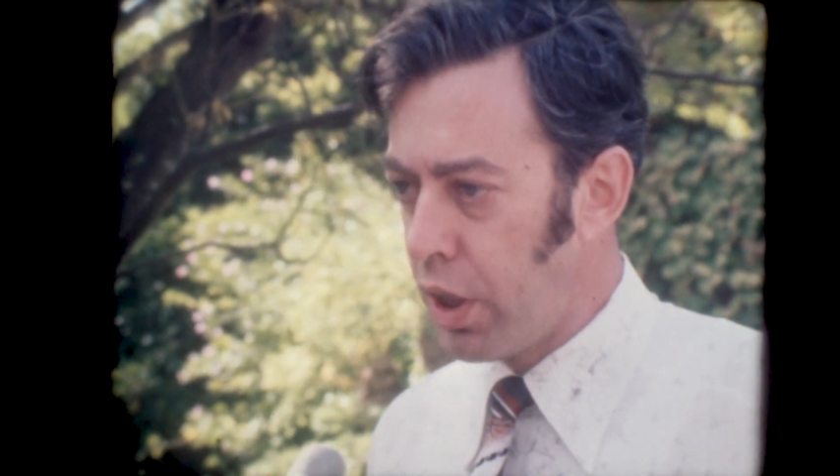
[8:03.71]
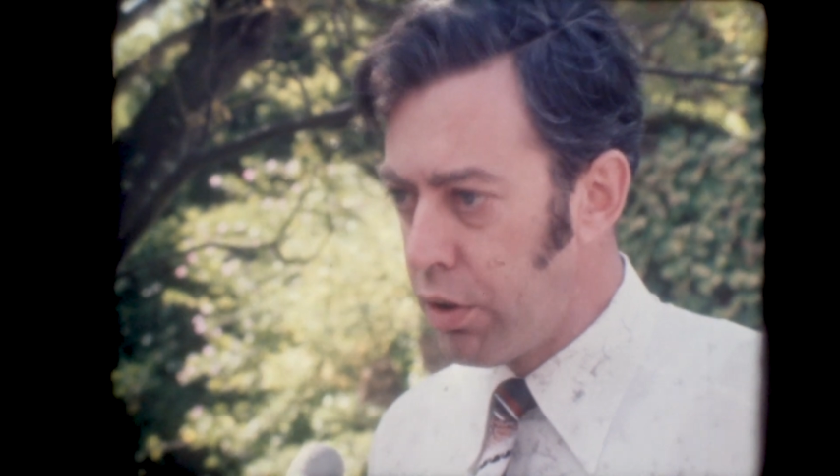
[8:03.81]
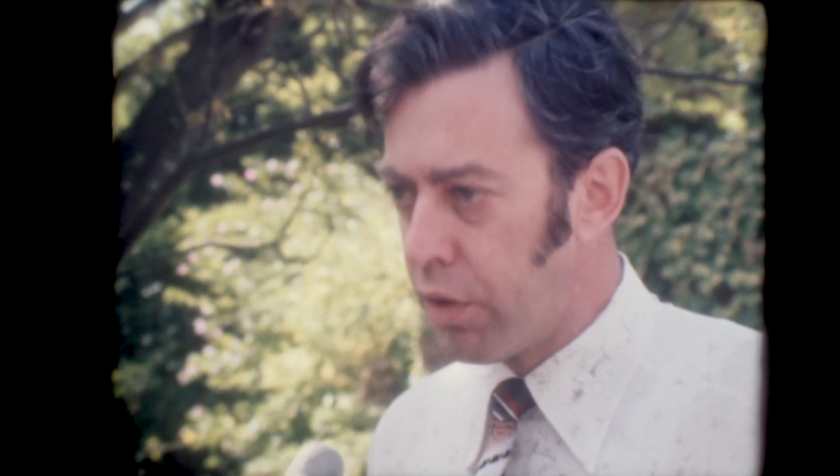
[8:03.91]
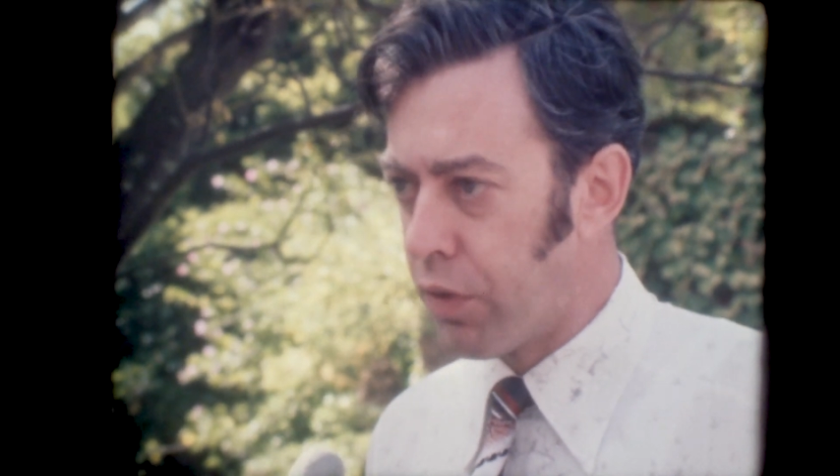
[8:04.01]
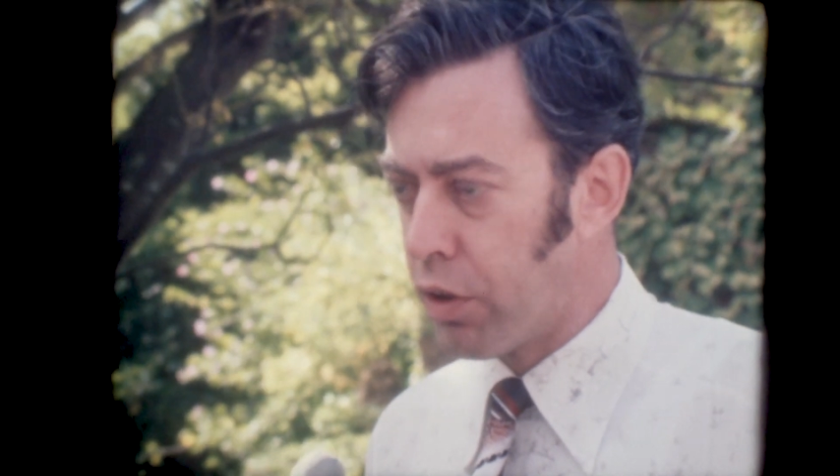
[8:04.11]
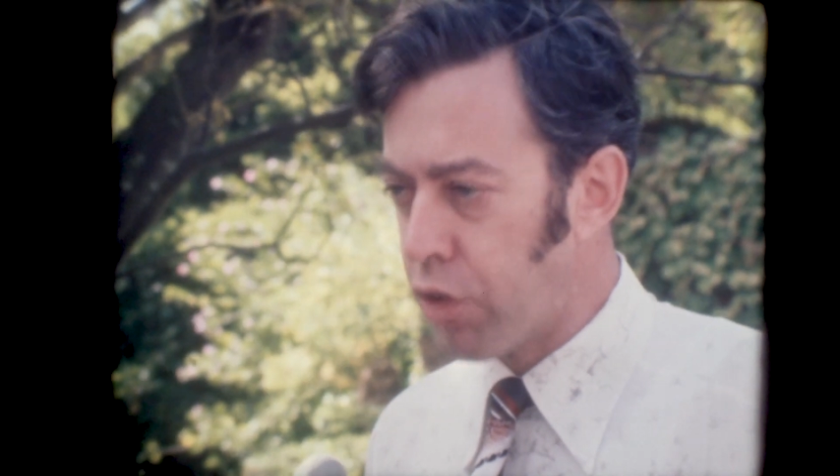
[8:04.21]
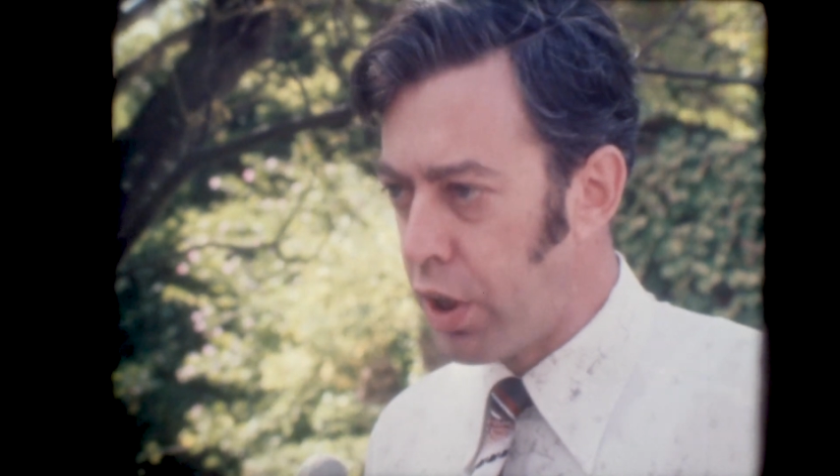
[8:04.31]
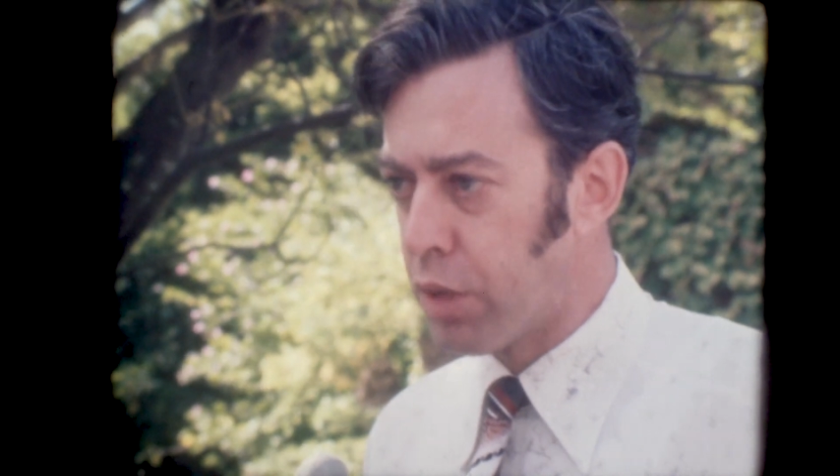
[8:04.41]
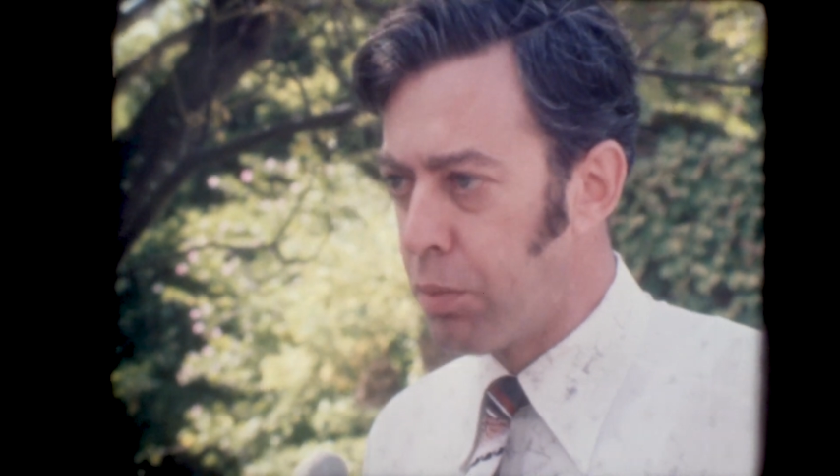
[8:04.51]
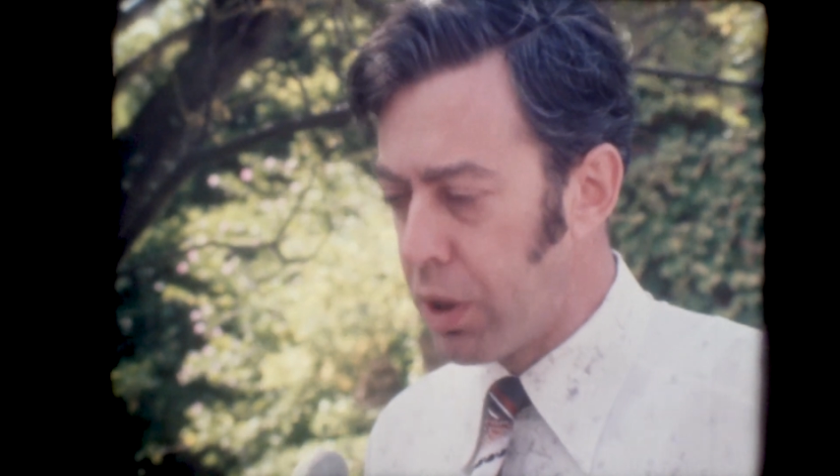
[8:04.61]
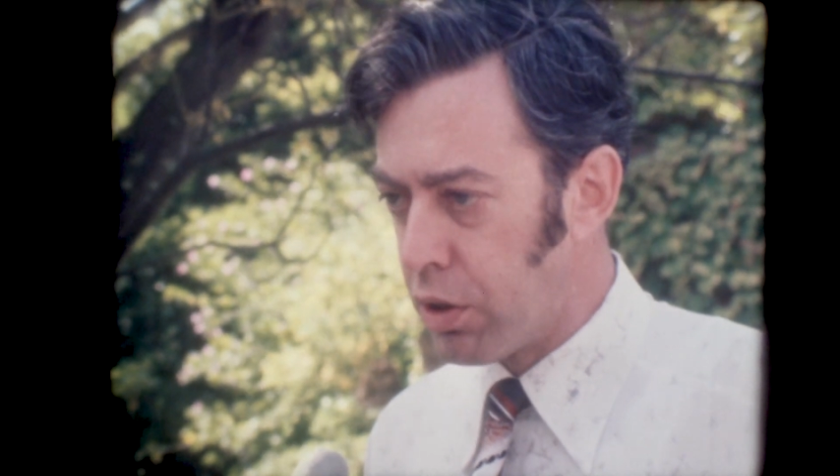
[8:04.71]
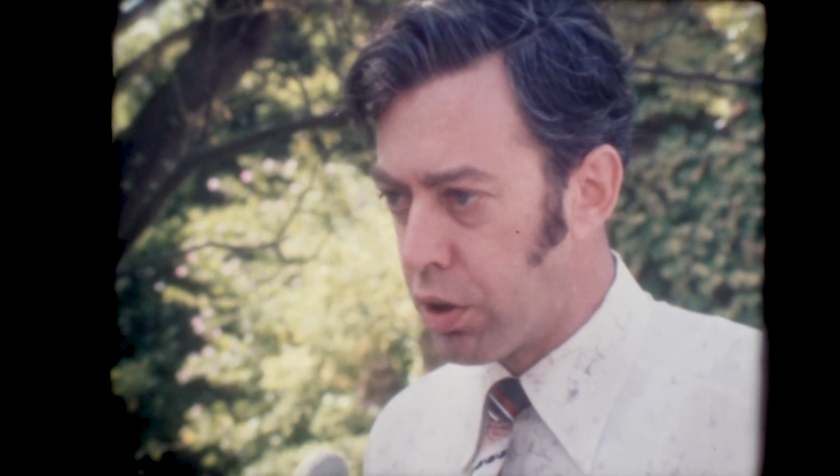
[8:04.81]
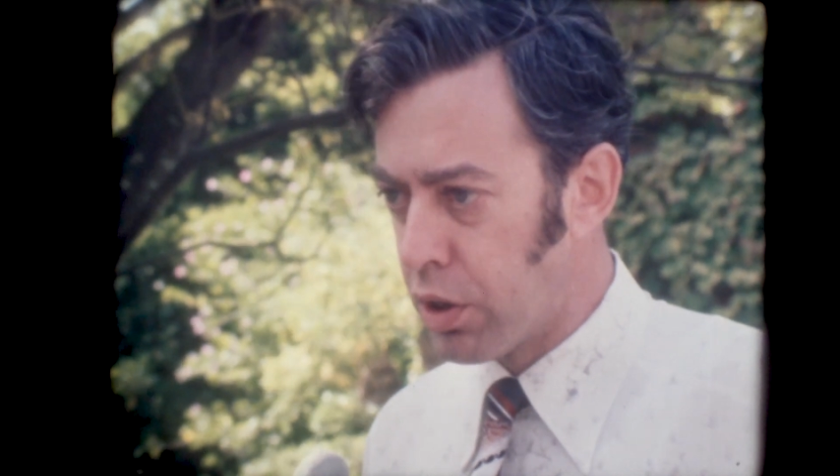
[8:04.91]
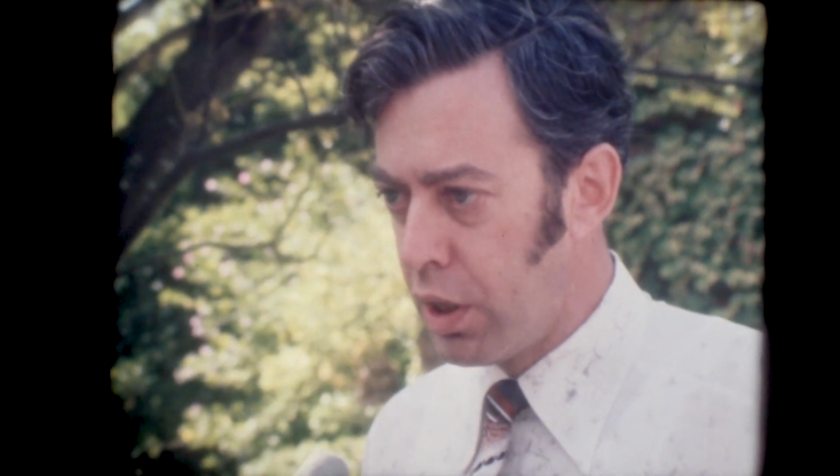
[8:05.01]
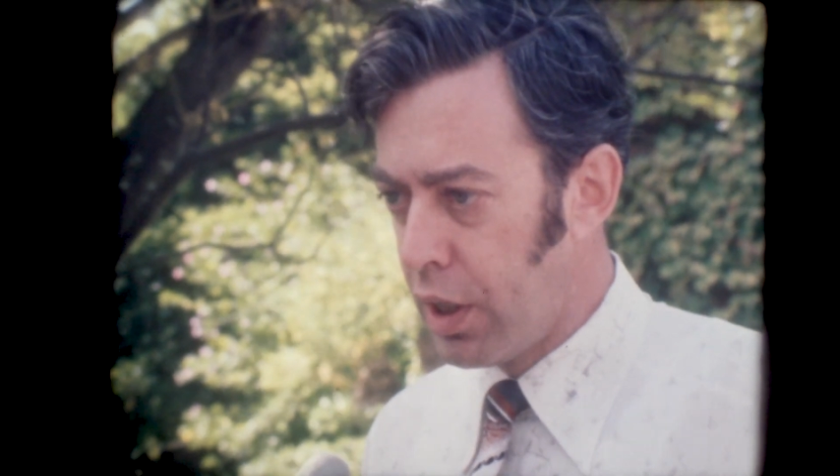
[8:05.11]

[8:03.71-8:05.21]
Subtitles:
10 different transmitters,